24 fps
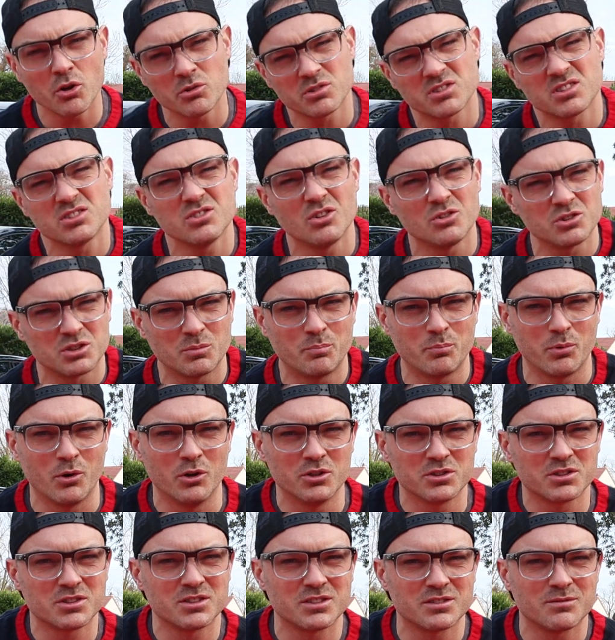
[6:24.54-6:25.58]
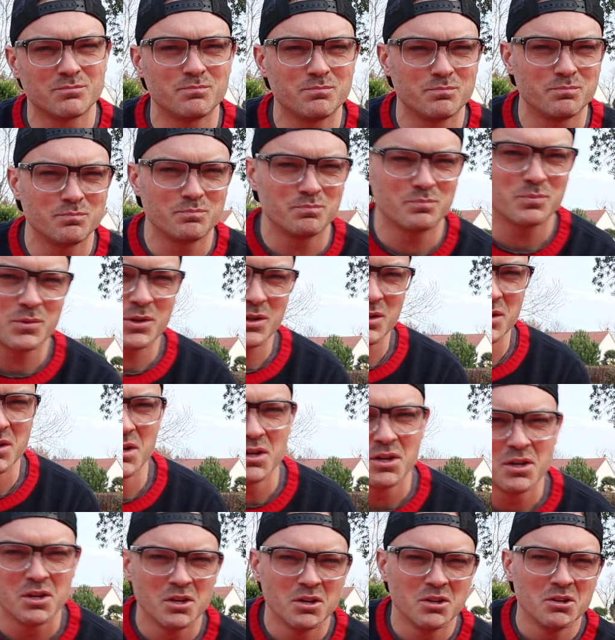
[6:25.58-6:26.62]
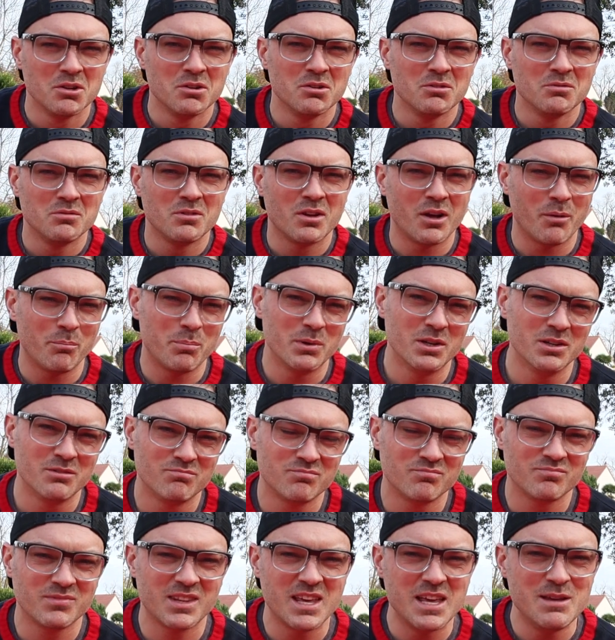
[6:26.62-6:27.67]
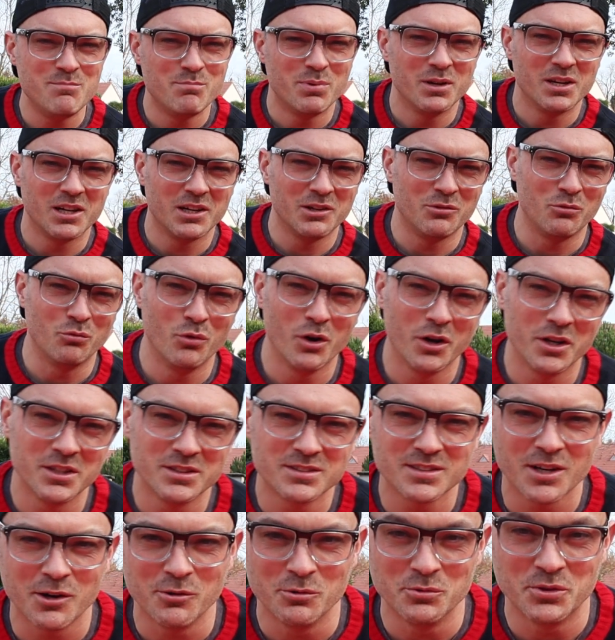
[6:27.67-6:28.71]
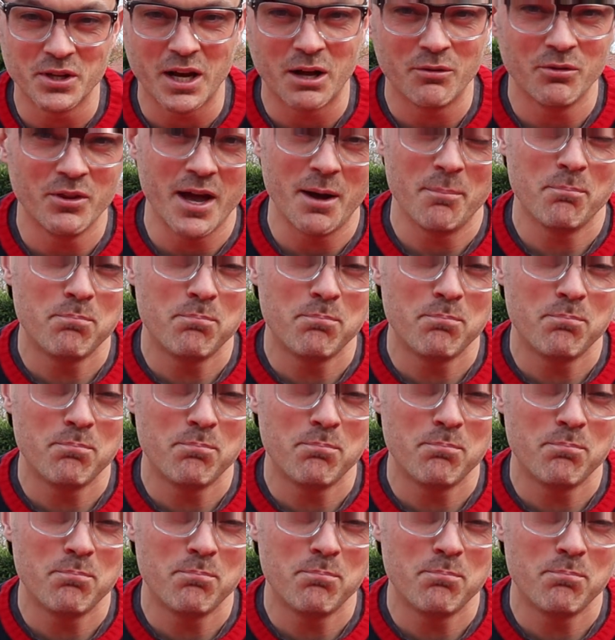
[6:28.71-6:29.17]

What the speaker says: it's not a surprise because I've been keeping a little running total down there,